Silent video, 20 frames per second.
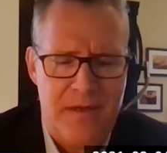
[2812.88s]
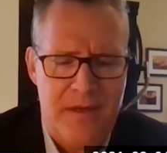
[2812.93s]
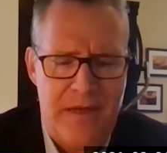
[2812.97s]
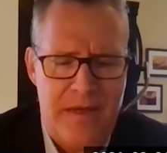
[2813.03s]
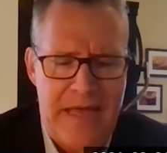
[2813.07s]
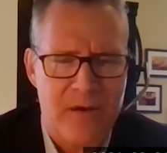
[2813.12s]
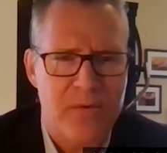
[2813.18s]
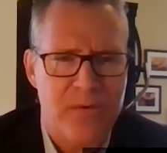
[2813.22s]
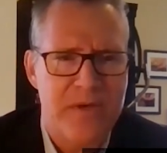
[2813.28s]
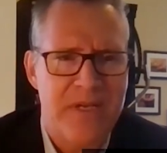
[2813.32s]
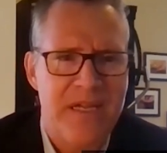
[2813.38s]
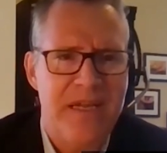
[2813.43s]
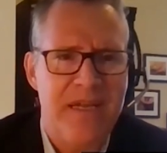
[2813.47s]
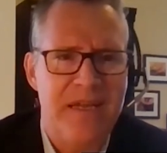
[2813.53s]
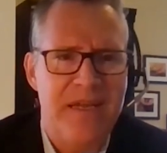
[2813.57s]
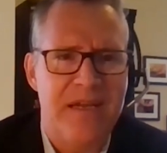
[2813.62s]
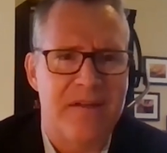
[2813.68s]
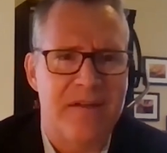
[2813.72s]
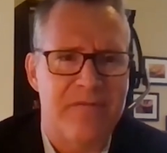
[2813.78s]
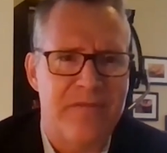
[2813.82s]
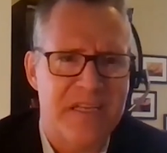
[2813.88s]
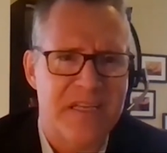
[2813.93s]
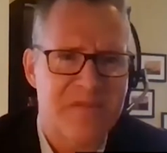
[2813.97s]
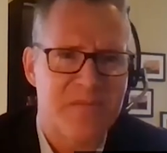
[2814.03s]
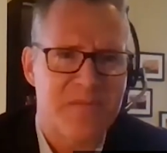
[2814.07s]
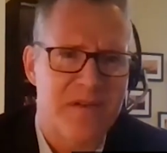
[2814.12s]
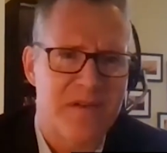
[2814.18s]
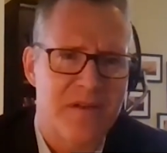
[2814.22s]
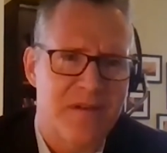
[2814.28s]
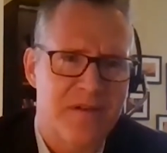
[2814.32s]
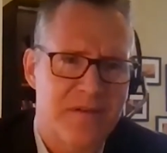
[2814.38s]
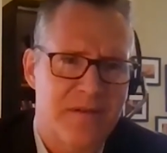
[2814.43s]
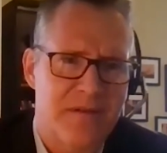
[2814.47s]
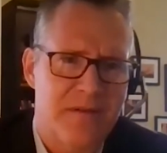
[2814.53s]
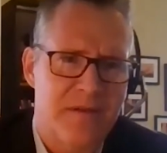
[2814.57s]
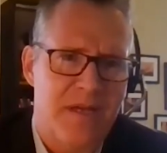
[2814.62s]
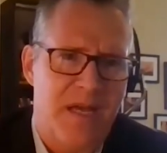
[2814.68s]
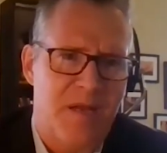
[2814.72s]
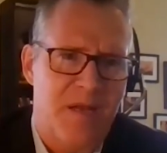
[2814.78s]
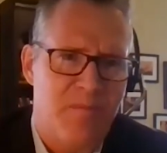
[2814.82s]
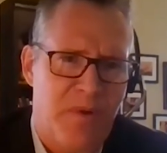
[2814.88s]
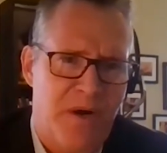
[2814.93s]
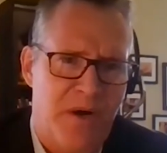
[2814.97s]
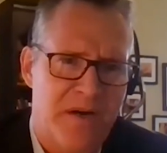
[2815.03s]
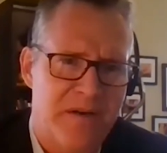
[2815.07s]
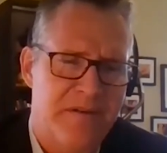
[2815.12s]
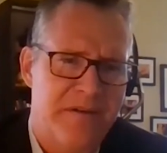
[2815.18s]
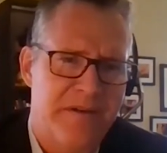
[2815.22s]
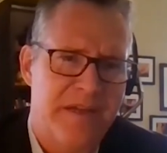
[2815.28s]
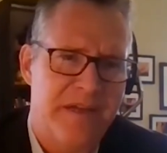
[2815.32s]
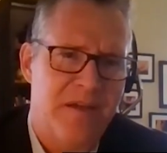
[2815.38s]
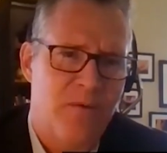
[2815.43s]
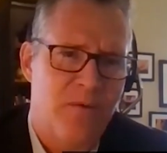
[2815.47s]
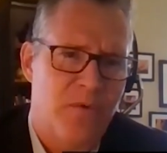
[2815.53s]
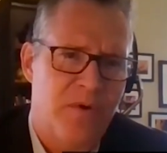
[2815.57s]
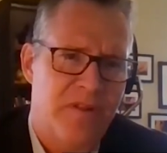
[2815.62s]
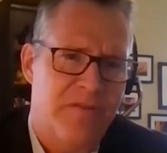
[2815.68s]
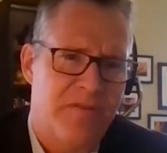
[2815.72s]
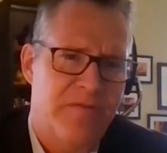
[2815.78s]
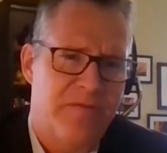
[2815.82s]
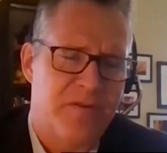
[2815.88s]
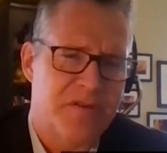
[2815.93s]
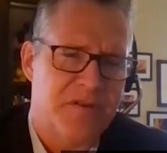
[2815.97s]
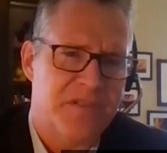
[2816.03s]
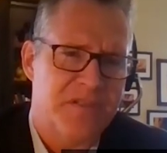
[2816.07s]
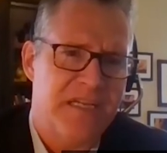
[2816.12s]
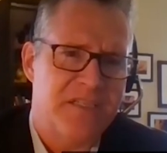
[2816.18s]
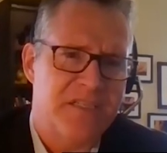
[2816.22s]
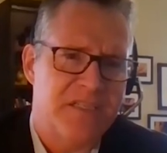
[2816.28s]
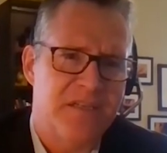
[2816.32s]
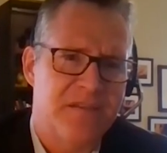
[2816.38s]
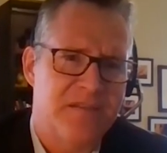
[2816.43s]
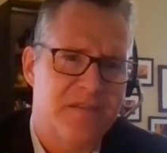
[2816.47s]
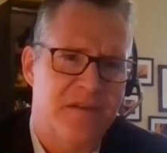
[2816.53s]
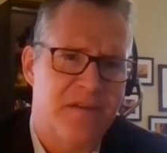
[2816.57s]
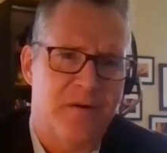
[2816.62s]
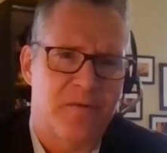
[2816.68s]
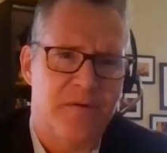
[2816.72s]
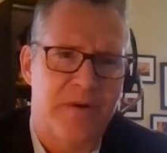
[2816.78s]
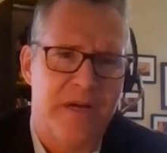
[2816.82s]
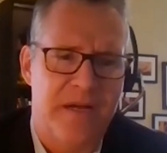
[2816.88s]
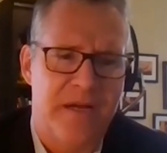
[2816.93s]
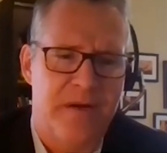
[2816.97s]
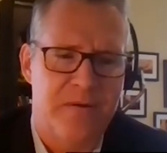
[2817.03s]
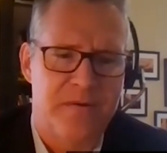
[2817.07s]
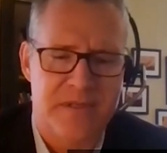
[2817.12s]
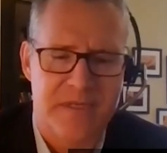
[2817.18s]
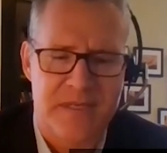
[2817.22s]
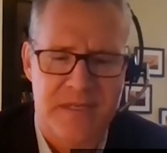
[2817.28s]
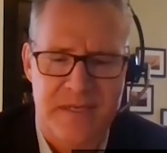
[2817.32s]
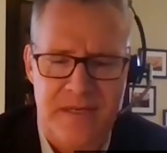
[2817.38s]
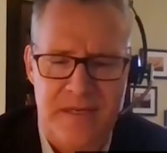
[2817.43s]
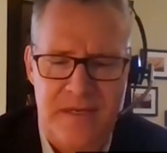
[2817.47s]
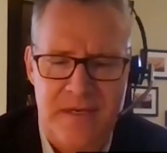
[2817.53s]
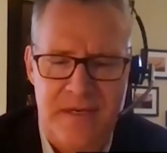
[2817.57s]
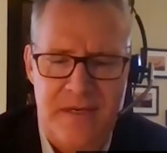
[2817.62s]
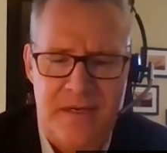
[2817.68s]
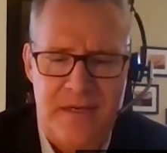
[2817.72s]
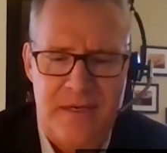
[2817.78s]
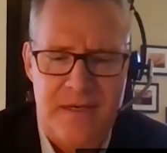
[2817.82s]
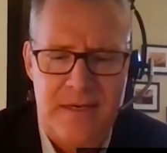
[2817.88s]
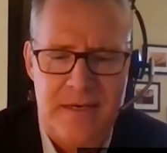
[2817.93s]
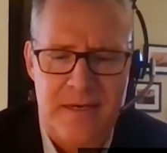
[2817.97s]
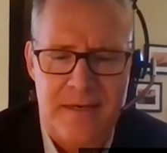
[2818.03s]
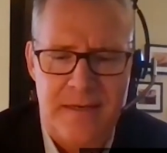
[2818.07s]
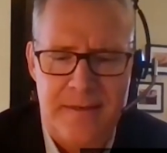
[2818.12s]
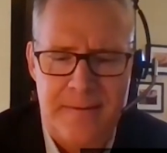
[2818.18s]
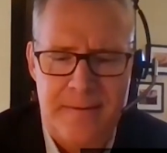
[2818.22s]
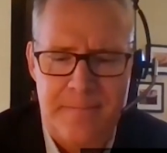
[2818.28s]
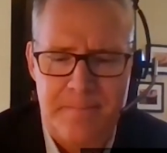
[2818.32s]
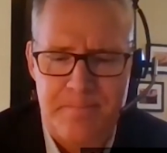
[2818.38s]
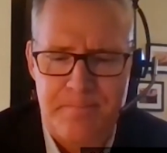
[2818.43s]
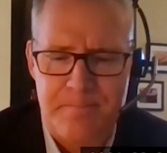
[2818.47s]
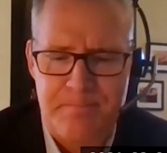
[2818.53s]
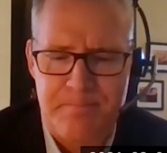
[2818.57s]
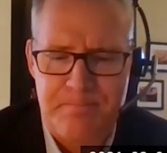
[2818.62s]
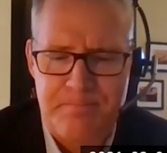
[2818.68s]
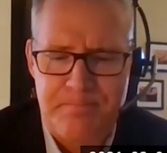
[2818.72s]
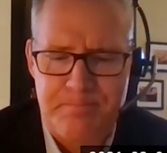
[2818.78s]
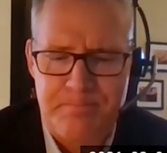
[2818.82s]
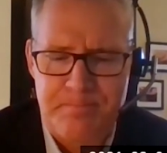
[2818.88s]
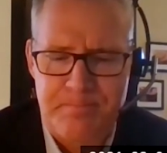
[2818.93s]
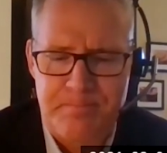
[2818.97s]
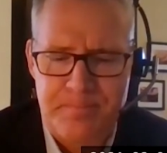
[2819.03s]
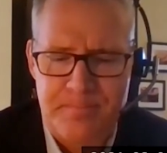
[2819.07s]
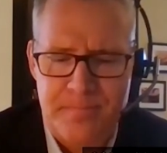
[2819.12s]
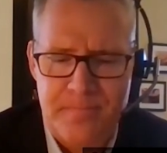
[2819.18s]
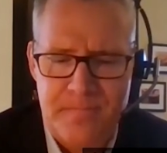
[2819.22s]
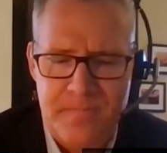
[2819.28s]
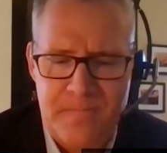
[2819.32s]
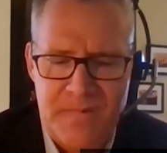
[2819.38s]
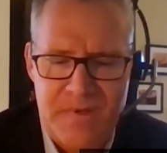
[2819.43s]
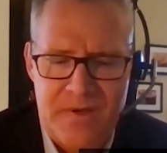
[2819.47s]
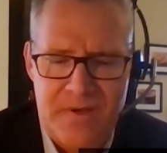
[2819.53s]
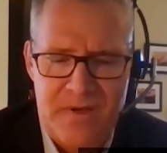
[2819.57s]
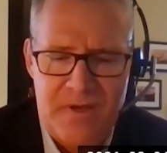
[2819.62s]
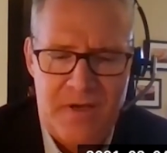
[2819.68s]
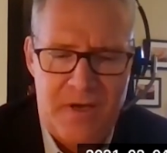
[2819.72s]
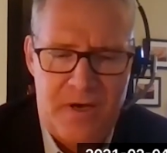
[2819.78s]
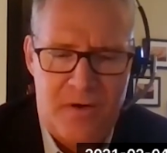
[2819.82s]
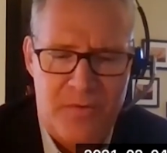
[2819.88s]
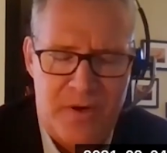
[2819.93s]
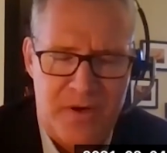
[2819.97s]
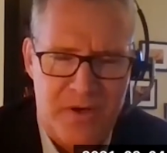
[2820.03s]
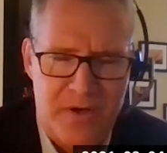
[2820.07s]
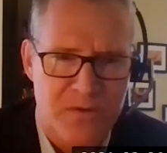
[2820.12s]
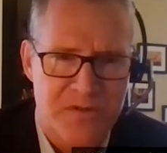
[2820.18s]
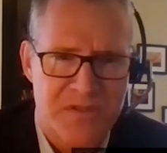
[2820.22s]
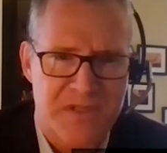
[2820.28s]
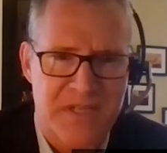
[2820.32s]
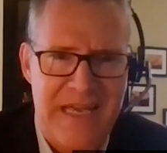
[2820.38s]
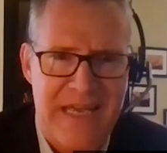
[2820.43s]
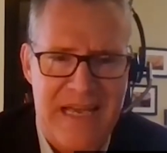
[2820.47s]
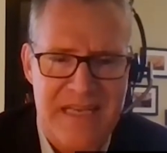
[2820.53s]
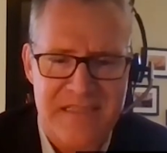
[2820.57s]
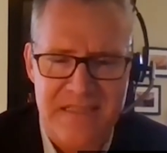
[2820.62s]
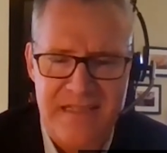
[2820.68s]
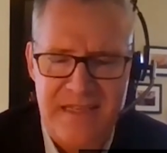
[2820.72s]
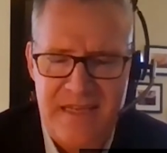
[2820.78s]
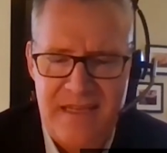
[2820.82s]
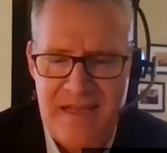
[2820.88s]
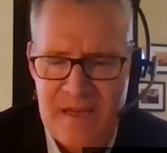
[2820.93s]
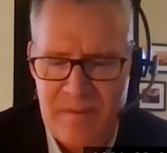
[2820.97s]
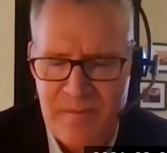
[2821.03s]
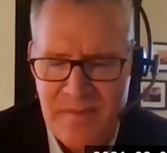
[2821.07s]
equity investment and partnering with First Nations around Coastal GasLink. I